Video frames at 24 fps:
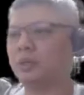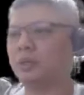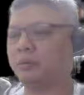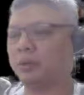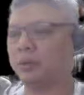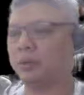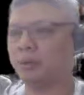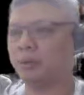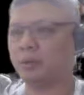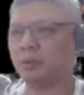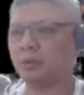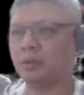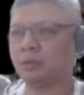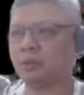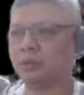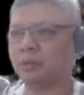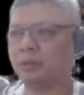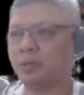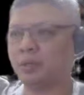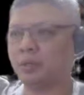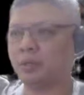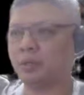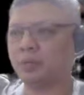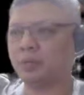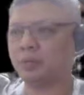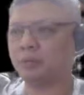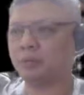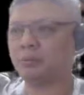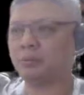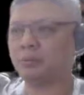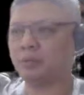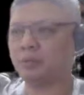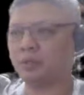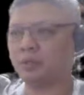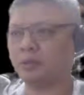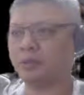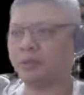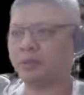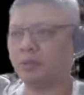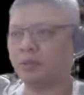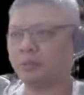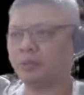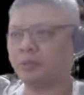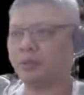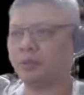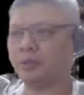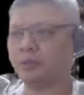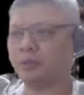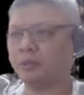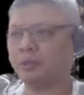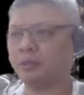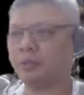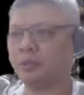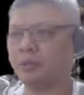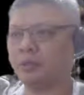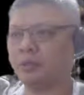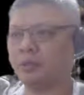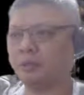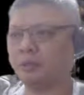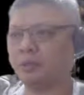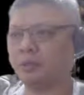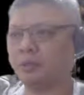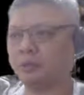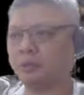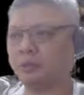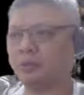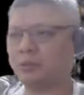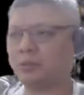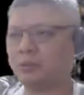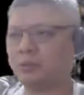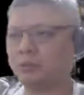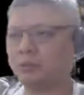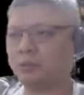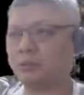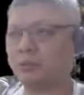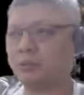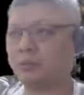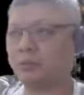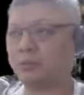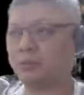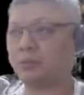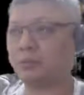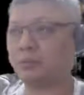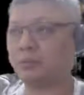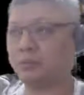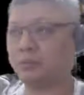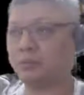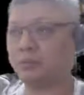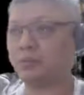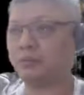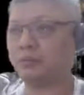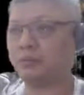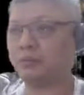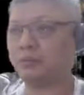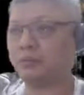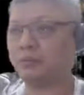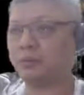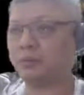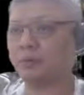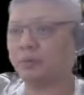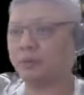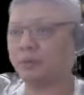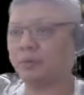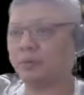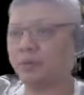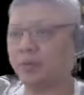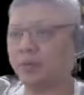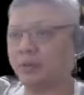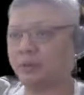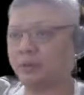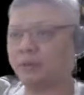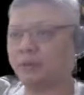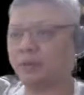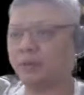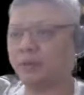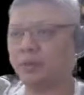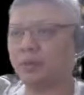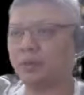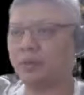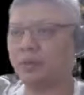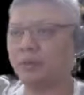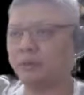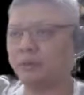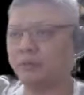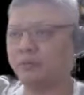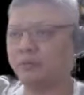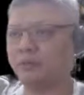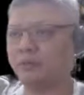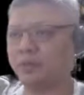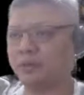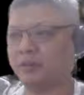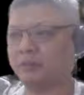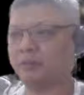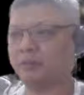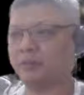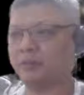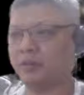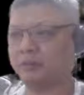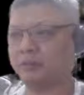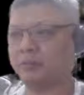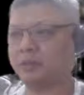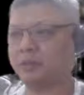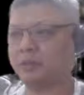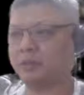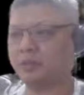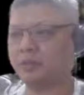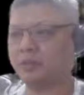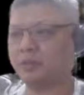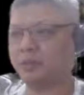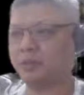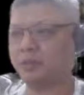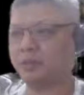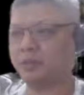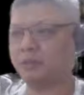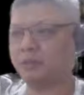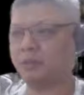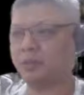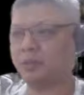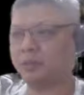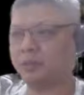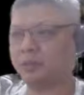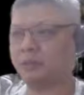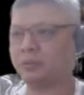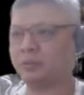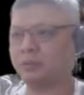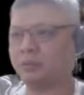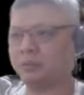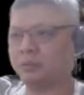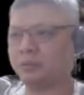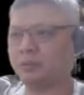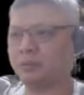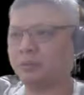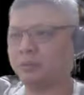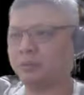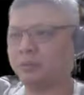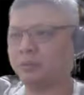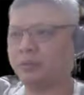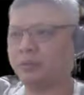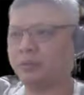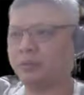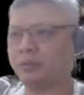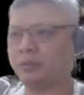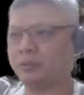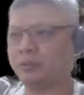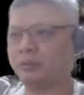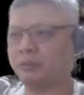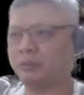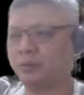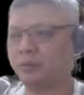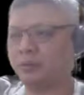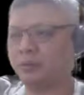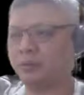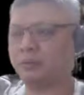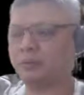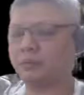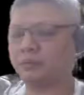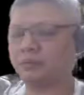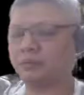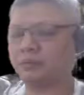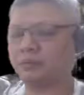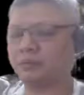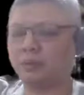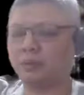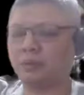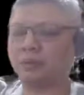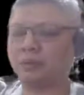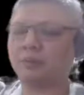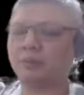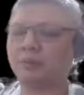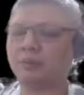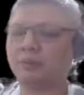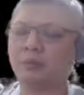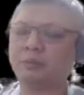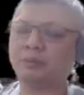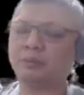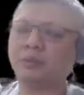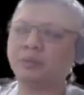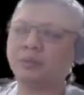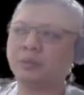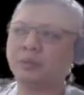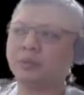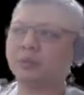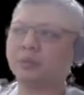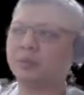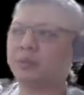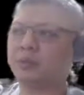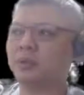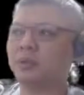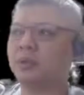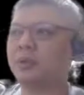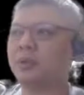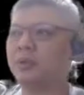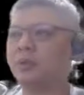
red horse, and at this point in time we can see 1, 2, 3, 4, 5. 5 black pieces, 1, 2, 3, 4. 4 red pieces.